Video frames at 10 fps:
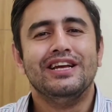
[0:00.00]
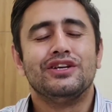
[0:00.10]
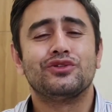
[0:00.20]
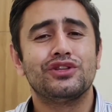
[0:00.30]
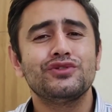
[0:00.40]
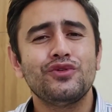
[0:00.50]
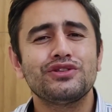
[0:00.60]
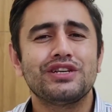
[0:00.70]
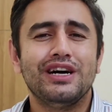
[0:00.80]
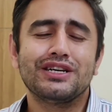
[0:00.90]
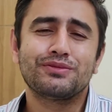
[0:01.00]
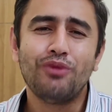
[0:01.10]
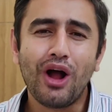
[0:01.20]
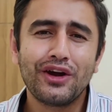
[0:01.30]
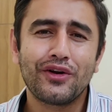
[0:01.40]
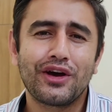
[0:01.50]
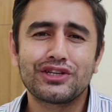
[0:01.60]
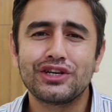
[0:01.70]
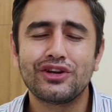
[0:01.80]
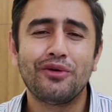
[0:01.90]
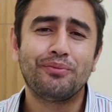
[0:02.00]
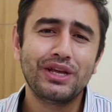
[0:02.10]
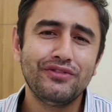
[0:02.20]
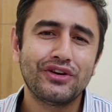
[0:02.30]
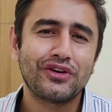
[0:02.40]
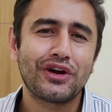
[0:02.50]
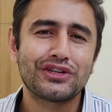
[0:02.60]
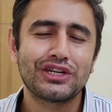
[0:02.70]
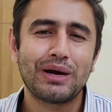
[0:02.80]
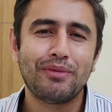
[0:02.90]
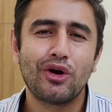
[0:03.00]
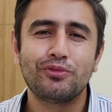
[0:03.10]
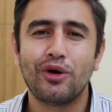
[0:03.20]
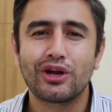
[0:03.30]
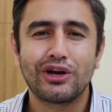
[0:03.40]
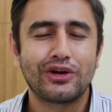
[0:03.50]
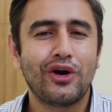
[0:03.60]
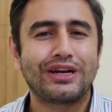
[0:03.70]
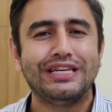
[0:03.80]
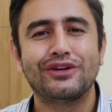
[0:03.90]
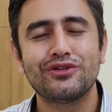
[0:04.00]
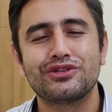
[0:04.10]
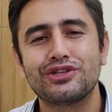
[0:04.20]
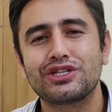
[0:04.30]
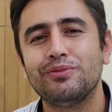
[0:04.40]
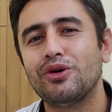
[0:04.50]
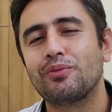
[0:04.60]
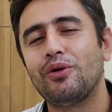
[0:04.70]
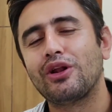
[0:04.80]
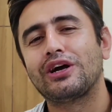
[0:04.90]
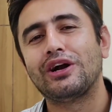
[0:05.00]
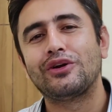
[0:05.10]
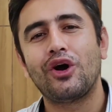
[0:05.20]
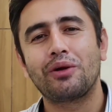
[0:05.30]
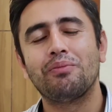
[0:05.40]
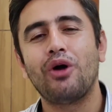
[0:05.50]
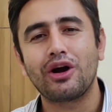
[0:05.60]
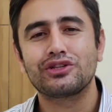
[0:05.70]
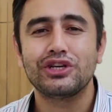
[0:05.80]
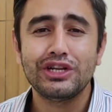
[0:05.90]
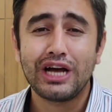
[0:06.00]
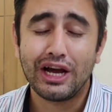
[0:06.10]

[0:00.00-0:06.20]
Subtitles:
So this was a small introduction, a brief introduction about Polkadot ecosystem or Polkadot blockchain.